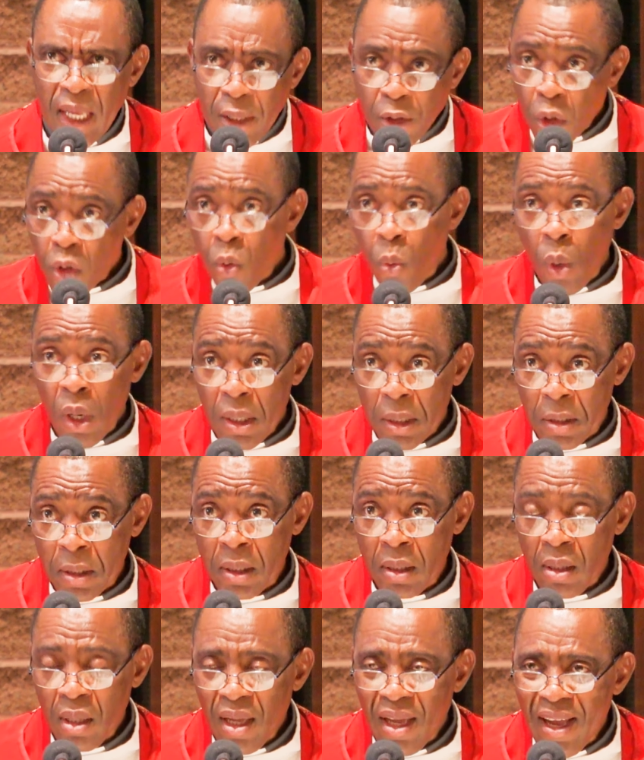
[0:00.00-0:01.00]
In other
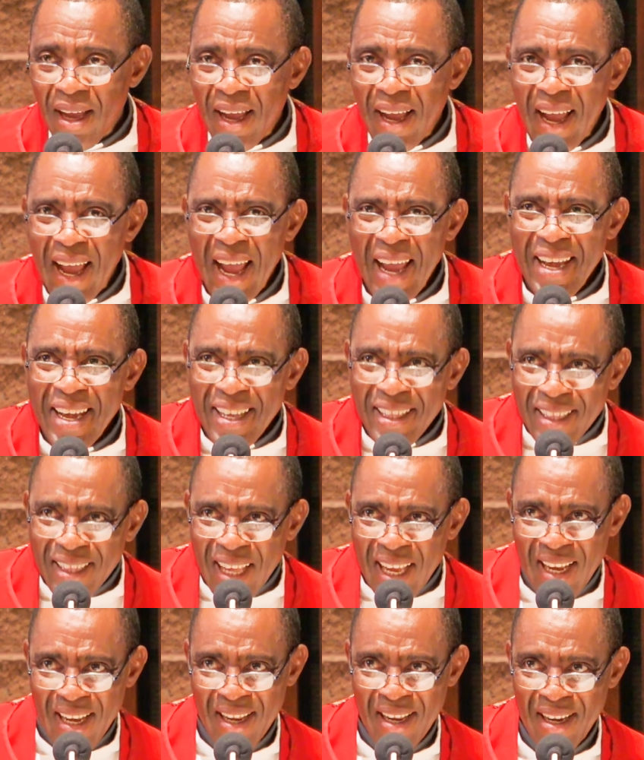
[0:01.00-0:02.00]
words,
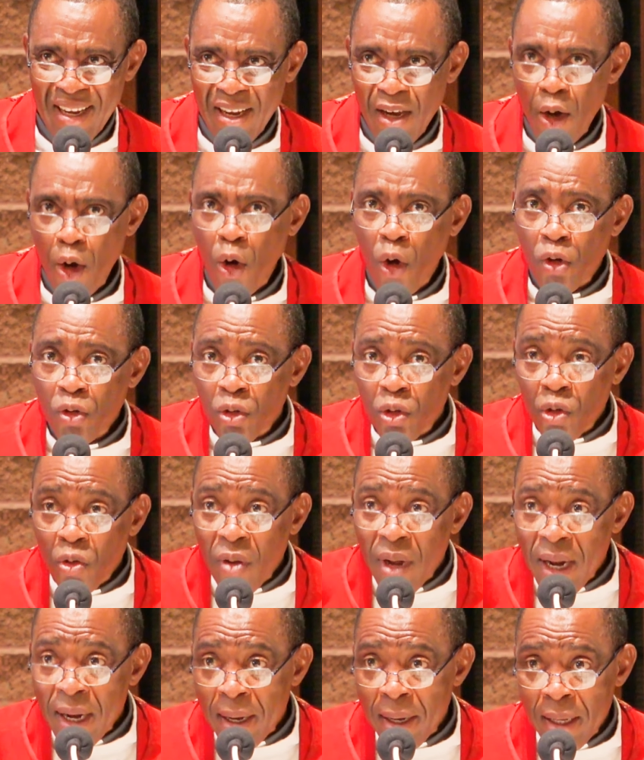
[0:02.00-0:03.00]
anything
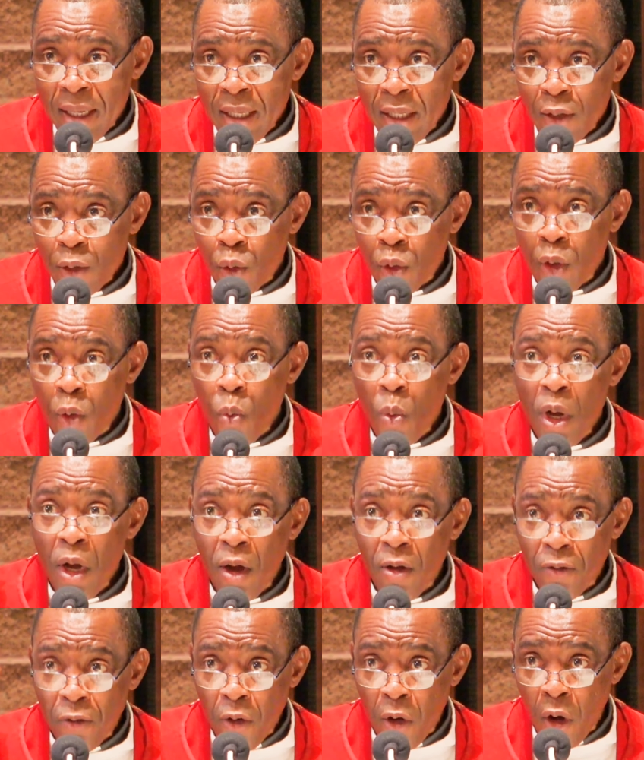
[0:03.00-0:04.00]
contrary to the
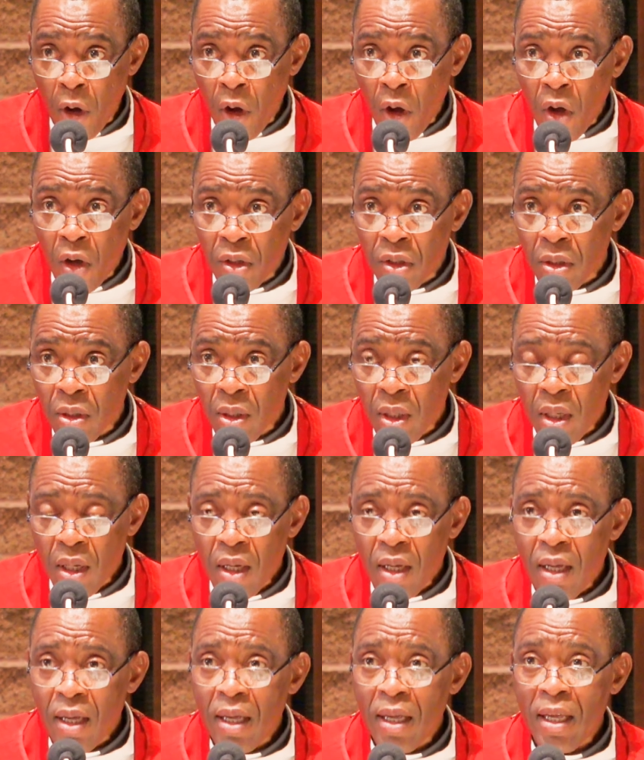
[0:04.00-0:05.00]
will of
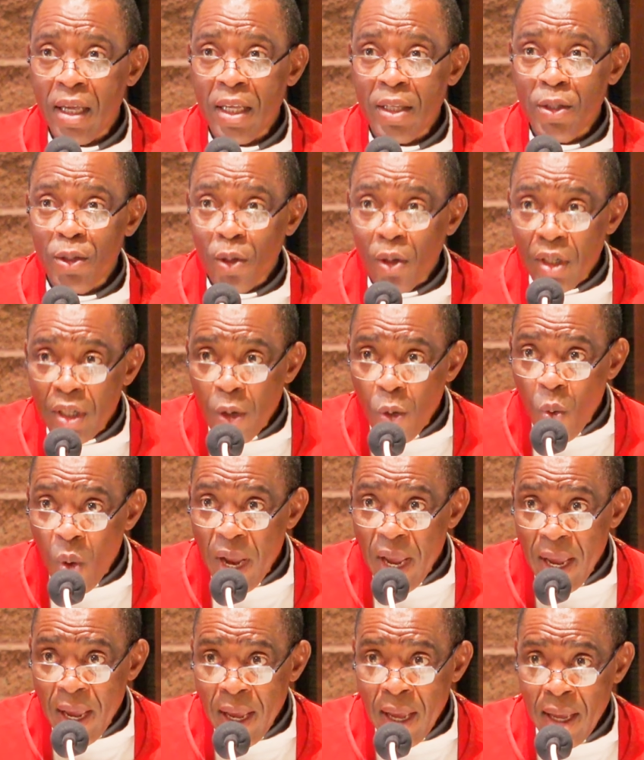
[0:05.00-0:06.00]
God is not the
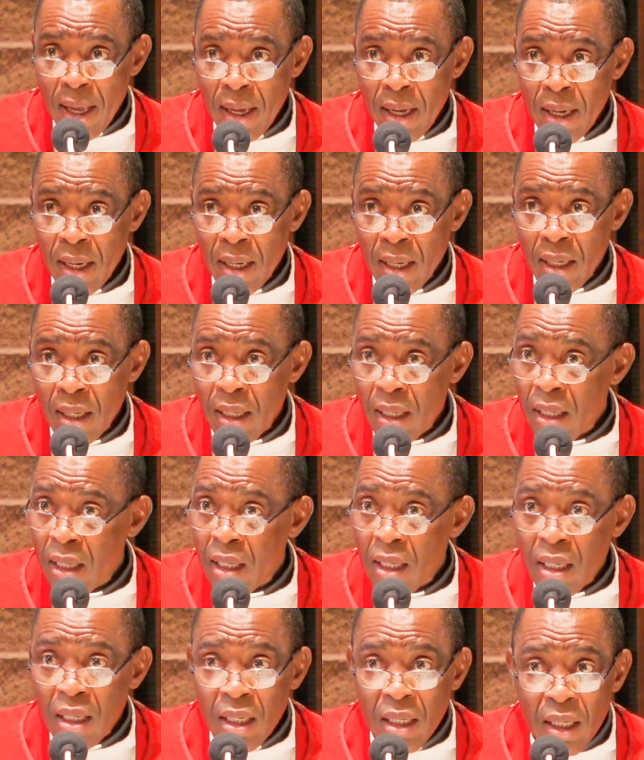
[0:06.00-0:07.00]
way,
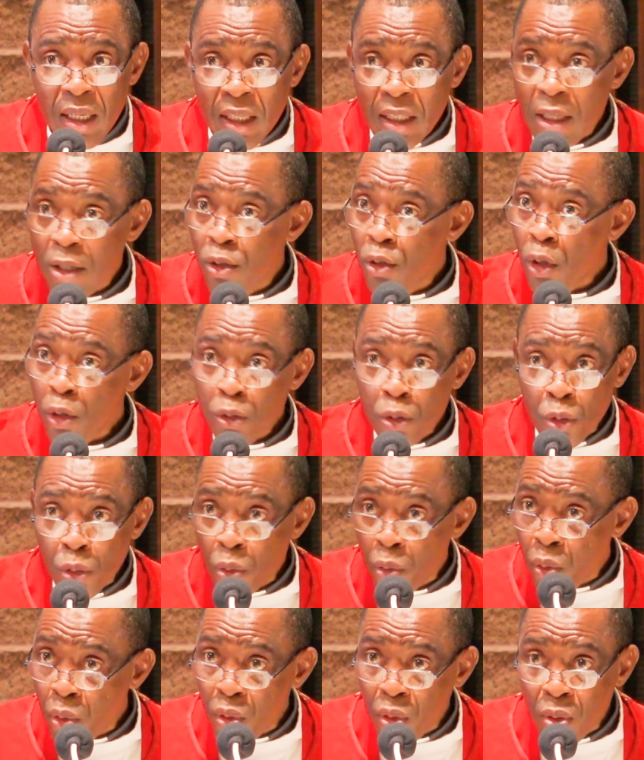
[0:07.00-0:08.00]
it is not
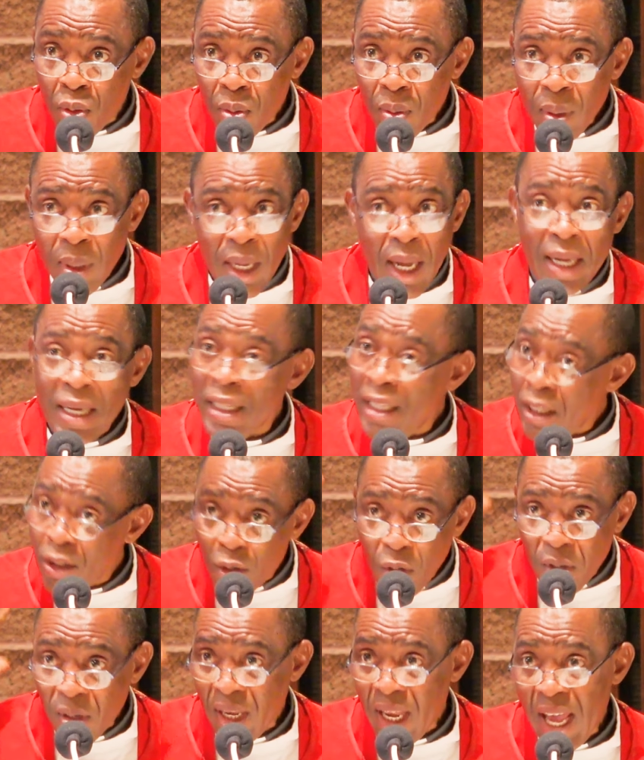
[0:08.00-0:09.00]
truth, and it
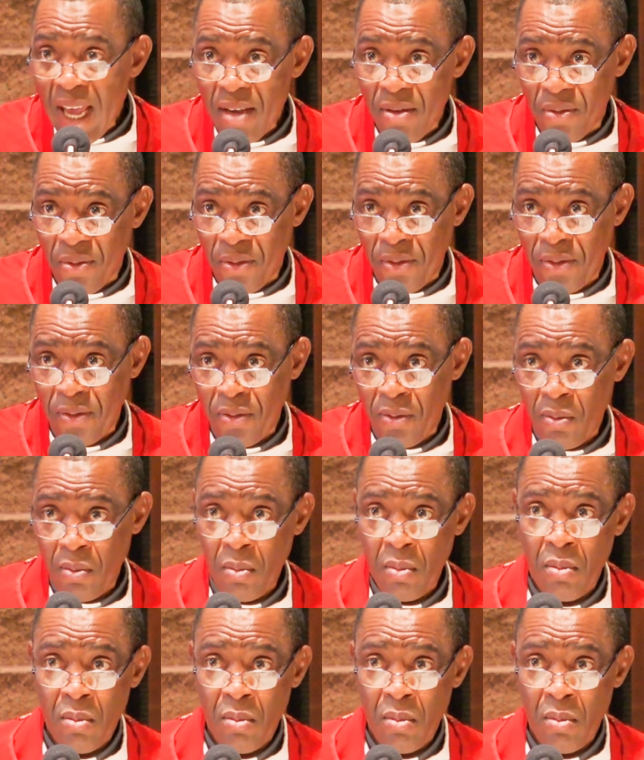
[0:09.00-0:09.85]
is not life.